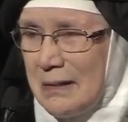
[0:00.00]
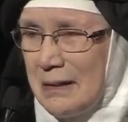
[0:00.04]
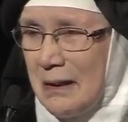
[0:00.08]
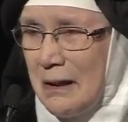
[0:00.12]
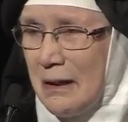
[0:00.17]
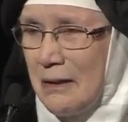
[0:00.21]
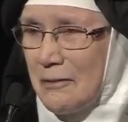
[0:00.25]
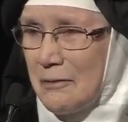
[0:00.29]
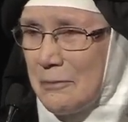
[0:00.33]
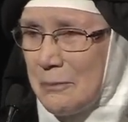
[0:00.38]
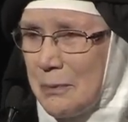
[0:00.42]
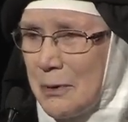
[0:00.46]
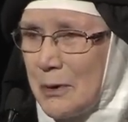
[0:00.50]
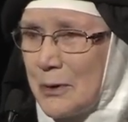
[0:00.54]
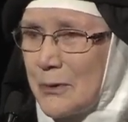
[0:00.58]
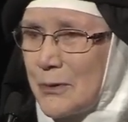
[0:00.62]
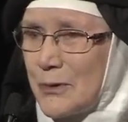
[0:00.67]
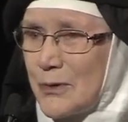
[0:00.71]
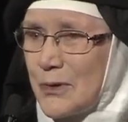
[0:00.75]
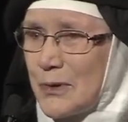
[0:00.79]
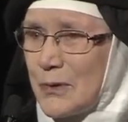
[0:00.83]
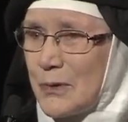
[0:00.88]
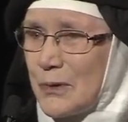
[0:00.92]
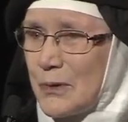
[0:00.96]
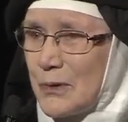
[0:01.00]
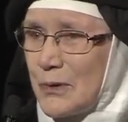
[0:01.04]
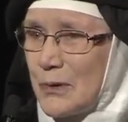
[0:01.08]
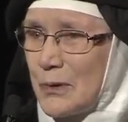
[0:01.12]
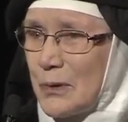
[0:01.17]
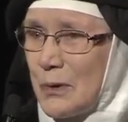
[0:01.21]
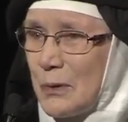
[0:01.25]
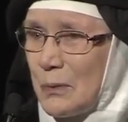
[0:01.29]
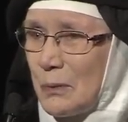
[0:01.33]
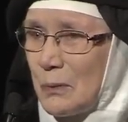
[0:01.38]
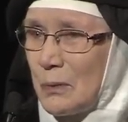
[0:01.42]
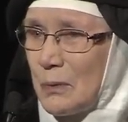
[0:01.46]
of persons
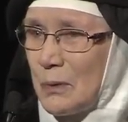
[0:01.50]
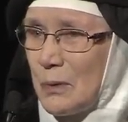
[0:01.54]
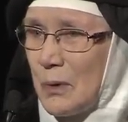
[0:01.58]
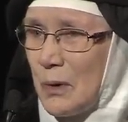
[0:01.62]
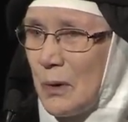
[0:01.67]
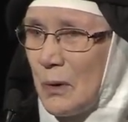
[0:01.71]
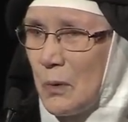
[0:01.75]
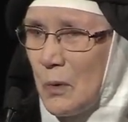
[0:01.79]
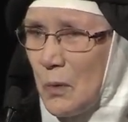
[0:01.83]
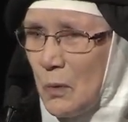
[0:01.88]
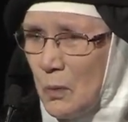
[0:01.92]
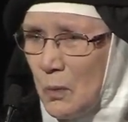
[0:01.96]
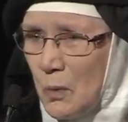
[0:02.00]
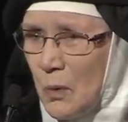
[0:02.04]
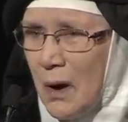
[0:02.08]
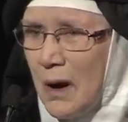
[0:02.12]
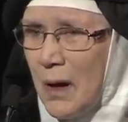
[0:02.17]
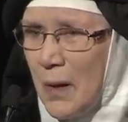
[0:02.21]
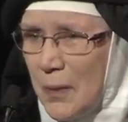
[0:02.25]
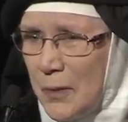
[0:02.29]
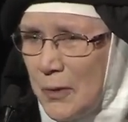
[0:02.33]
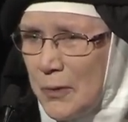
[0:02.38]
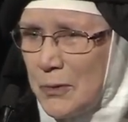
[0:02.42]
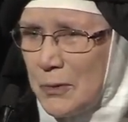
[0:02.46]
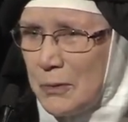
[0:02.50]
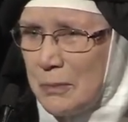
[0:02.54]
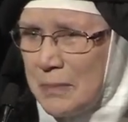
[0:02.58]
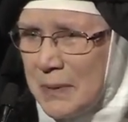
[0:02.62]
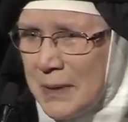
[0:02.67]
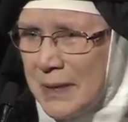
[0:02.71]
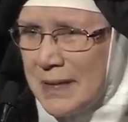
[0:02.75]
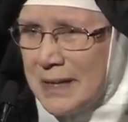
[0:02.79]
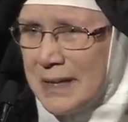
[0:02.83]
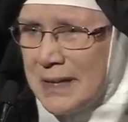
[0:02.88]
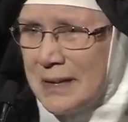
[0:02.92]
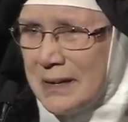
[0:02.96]
who want to
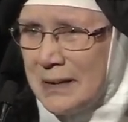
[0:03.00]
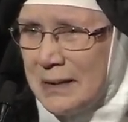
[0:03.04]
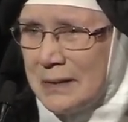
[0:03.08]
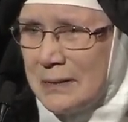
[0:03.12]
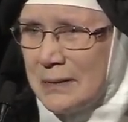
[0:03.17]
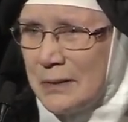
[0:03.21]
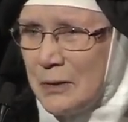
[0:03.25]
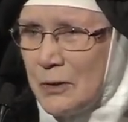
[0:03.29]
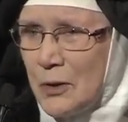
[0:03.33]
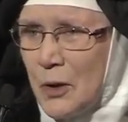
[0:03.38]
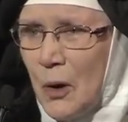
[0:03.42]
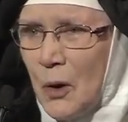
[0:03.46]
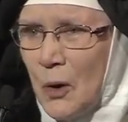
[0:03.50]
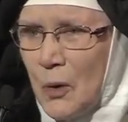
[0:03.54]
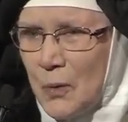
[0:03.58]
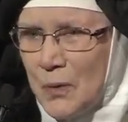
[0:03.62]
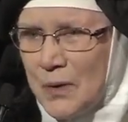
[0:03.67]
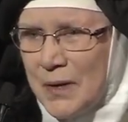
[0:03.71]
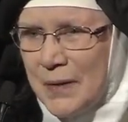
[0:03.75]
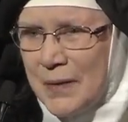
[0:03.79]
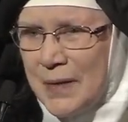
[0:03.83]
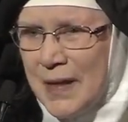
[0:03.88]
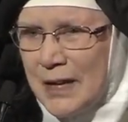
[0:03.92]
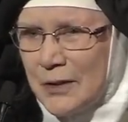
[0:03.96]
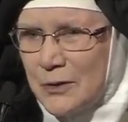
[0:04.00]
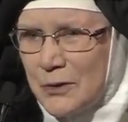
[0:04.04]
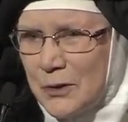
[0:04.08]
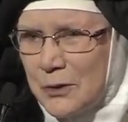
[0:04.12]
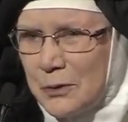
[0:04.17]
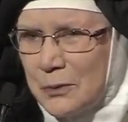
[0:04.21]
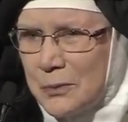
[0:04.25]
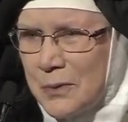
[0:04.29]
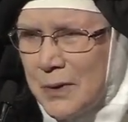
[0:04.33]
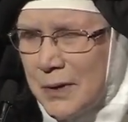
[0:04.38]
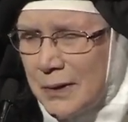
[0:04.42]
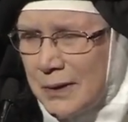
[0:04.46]
be known in that
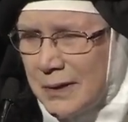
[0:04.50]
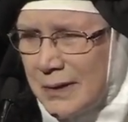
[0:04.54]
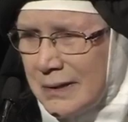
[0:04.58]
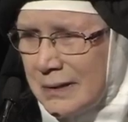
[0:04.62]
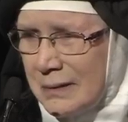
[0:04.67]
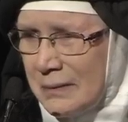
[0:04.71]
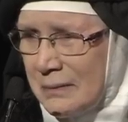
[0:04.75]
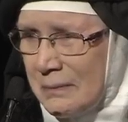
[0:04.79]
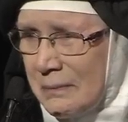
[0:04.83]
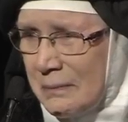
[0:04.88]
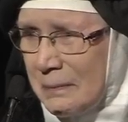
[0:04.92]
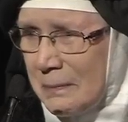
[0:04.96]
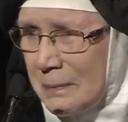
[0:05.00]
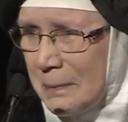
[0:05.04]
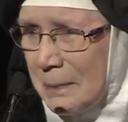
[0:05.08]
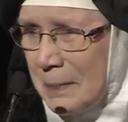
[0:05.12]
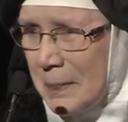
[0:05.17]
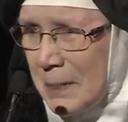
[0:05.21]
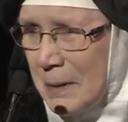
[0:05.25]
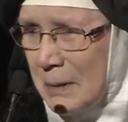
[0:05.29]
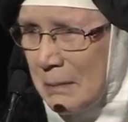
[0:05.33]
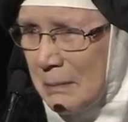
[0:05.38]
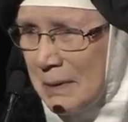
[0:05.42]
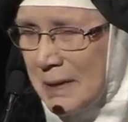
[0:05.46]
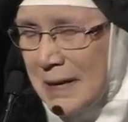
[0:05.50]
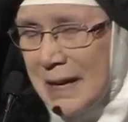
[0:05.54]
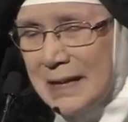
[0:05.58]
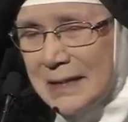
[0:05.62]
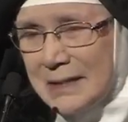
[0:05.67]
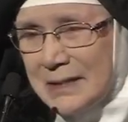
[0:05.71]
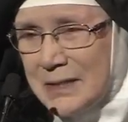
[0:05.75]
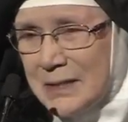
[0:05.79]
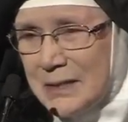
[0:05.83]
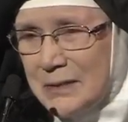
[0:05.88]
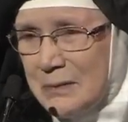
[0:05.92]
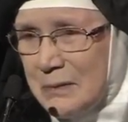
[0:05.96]
career. But I
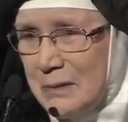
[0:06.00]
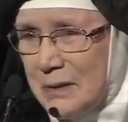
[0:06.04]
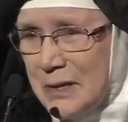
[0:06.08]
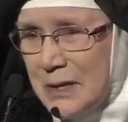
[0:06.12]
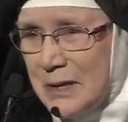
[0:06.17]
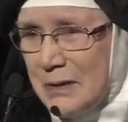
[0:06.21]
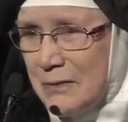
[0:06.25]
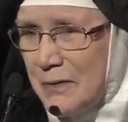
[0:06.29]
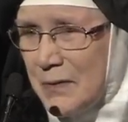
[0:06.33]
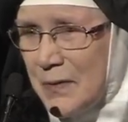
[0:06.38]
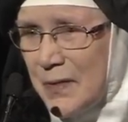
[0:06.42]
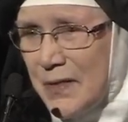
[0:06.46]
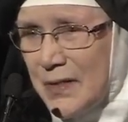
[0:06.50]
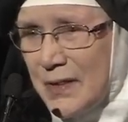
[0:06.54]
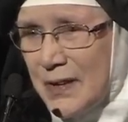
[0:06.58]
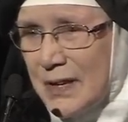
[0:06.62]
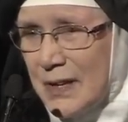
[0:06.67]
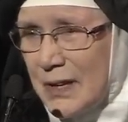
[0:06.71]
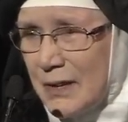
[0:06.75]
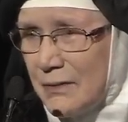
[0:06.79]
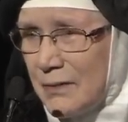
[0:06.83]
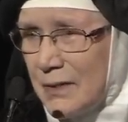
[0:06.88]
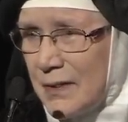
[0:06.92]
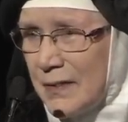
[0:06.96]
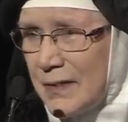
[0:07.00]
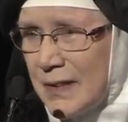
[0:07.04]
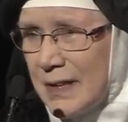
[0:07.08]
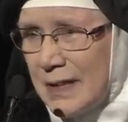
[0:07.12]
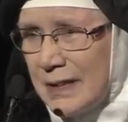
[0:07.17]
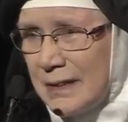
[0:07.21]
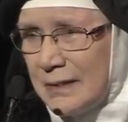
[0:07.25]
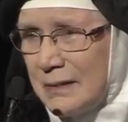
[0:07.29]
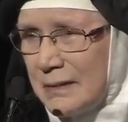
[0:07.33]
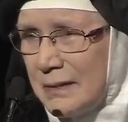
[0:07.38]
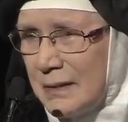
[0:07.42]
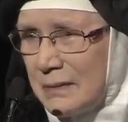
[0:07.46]
didn't even think of it
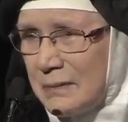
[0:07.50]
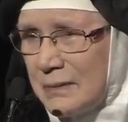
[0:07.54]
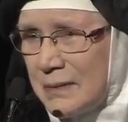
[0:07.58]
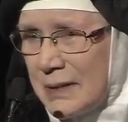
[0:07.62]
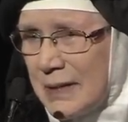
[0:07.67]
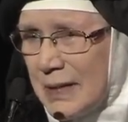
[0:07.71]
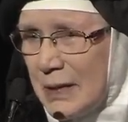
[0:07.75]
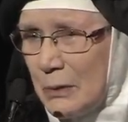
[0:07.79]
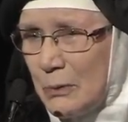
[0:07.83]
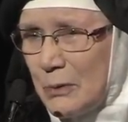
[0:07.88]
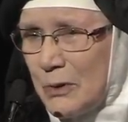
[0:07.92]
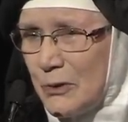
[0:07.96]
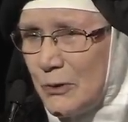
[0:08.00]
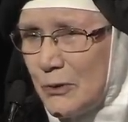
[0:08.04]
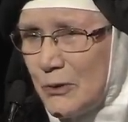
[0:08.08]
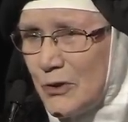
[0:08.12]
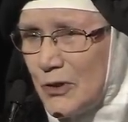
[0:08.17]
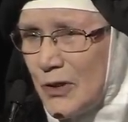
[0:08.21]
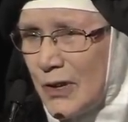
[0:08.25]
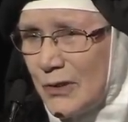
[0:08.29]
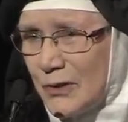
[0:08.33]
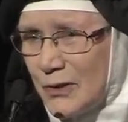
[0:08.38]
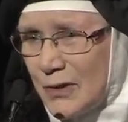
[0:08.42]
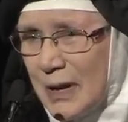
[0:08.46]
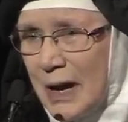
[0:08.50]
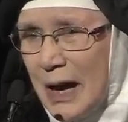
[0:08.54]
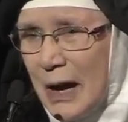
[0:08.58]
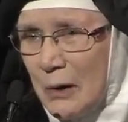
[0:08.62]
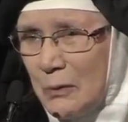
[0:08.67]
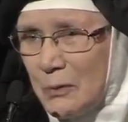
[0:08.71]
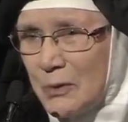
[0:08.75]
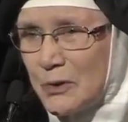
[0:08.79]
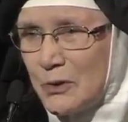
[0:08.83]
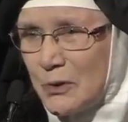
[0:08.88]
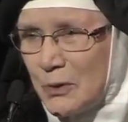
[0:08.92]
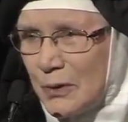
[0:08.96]
then. It was just, I
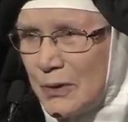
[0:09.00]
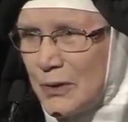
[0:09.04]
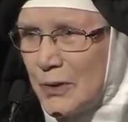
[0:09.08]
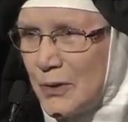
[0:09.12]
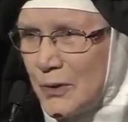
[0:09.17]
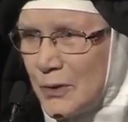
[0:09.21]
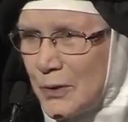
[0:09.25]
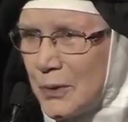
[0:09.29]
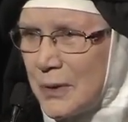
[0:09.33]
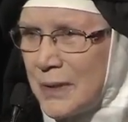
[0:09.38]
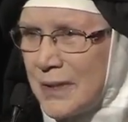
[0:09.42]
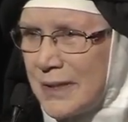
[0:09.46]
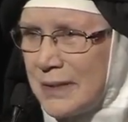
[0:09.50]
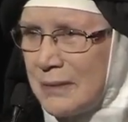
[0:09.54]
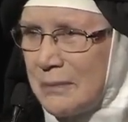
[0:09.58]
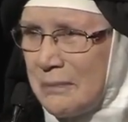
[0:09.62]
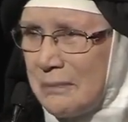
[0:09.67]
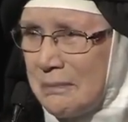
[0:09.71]
was going to do it.